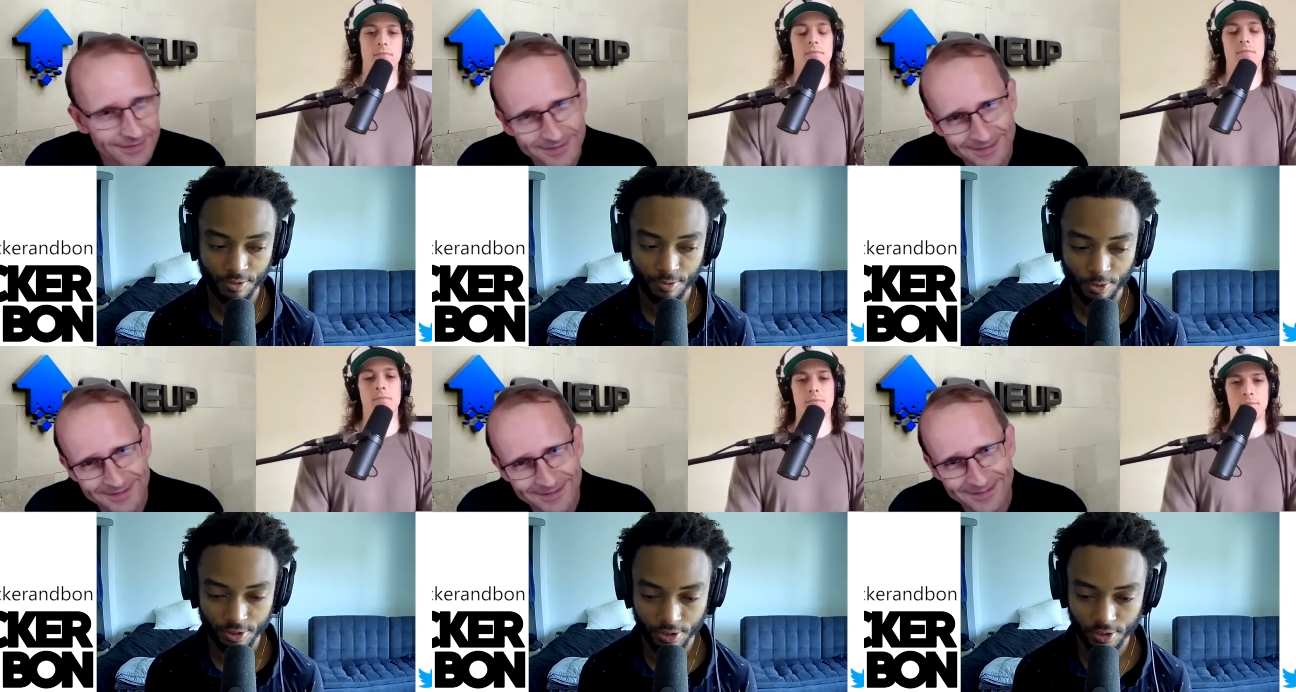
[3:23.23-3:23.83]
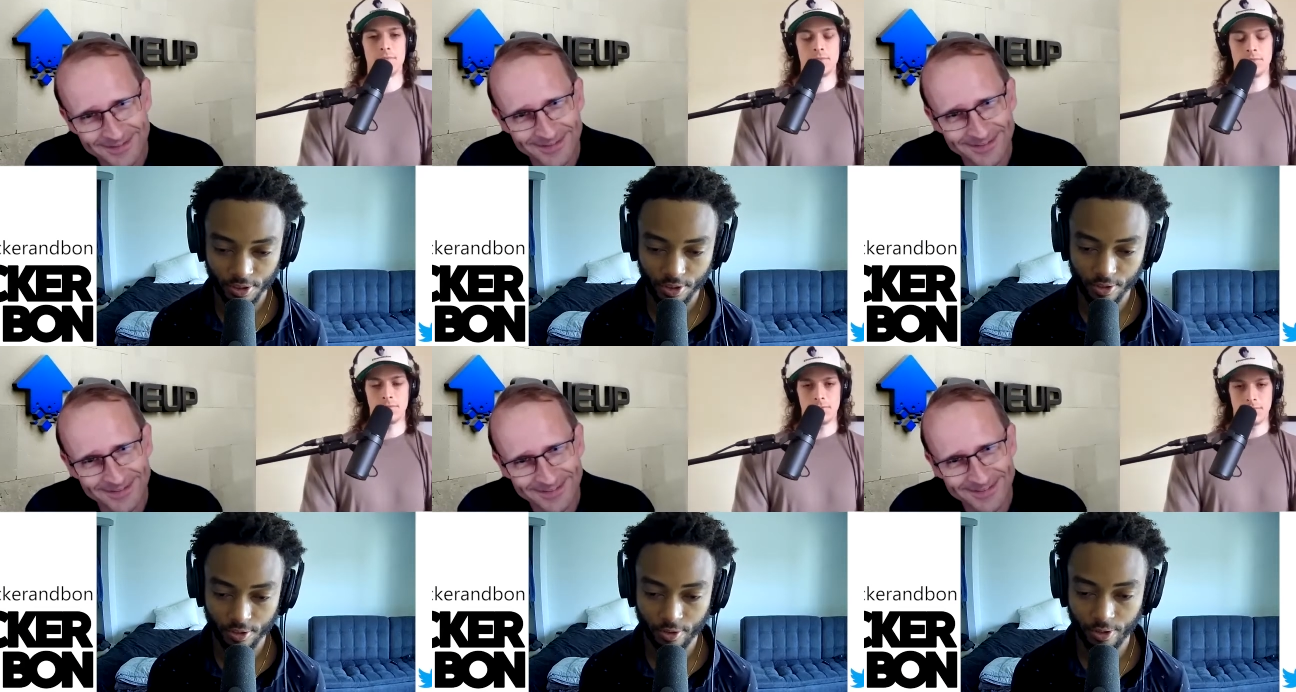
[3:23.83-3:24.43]
Speaker 1: was it to
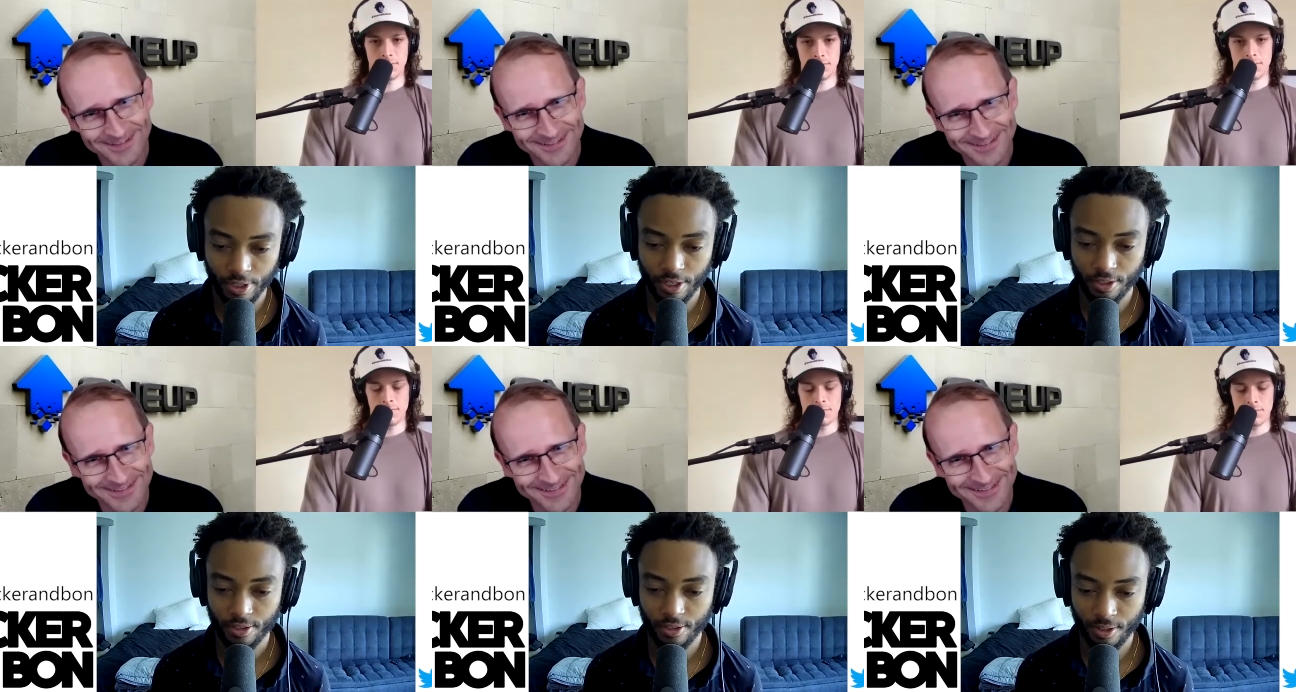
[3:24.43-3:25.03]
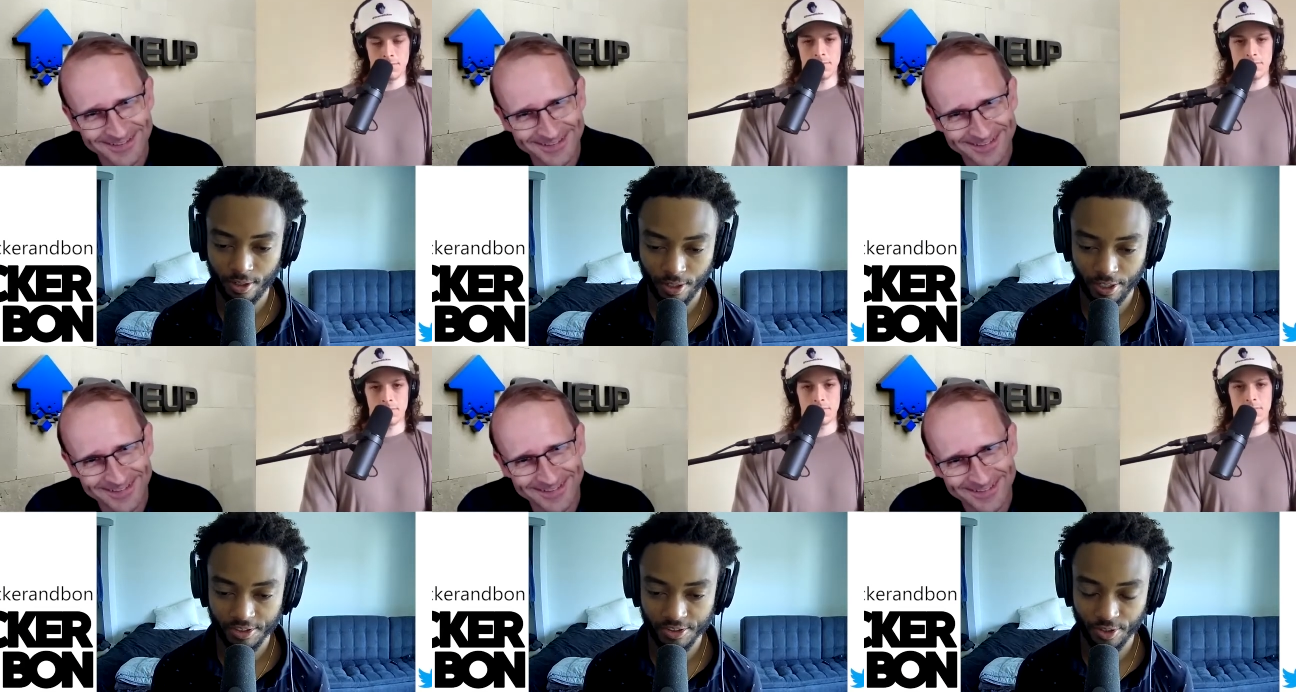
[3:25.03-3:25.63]
create an
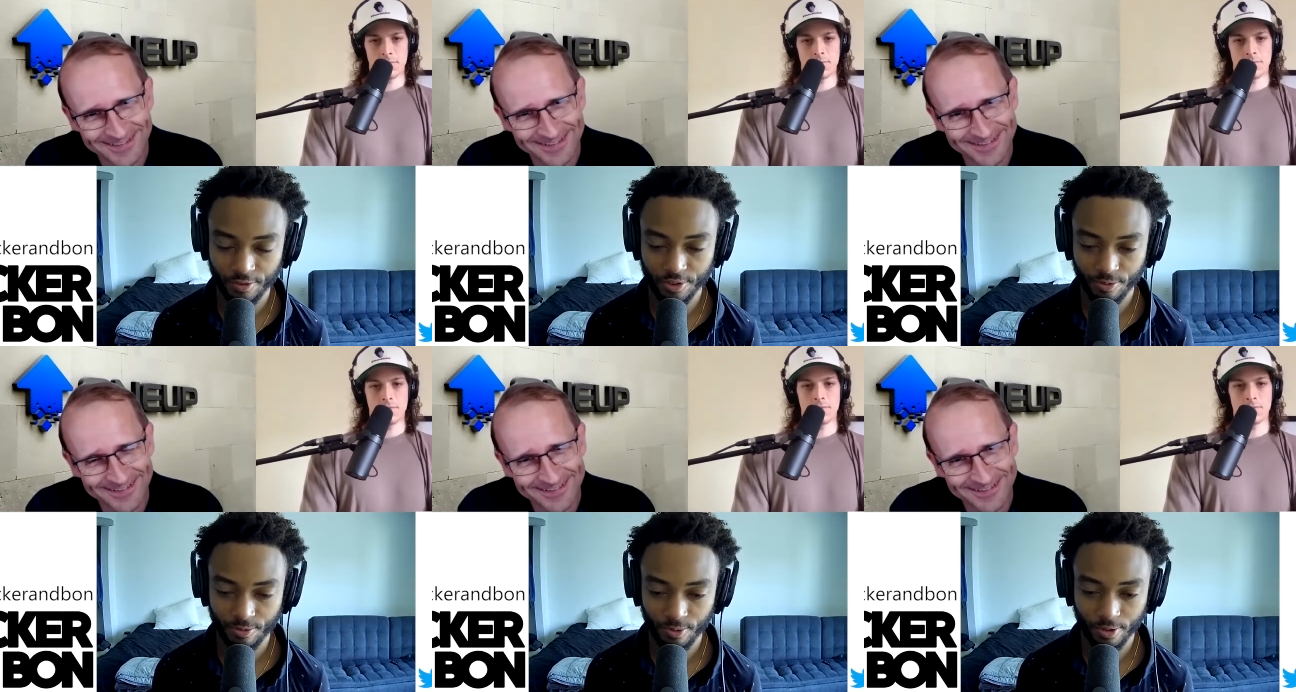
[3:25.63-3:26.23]
online service before